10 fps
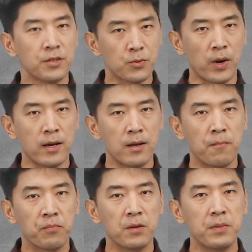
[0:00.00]
this way,
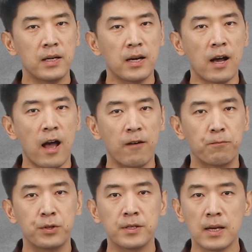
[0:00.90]
the media
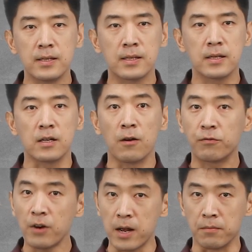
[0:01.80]
have presented a
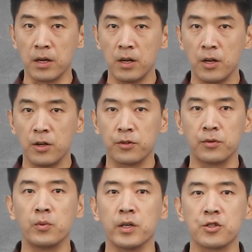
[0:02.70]
frame
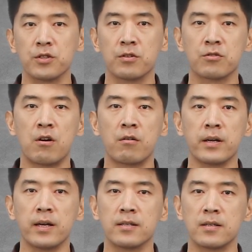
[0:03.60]
through which the
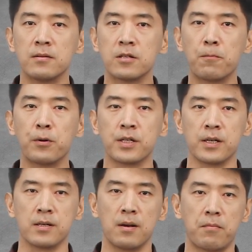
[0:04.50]
story is
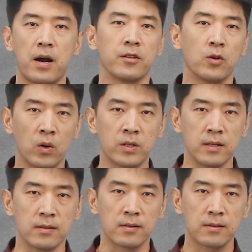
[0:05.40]
interpreted by the
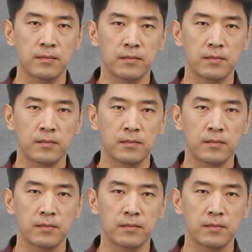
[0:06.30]
audience.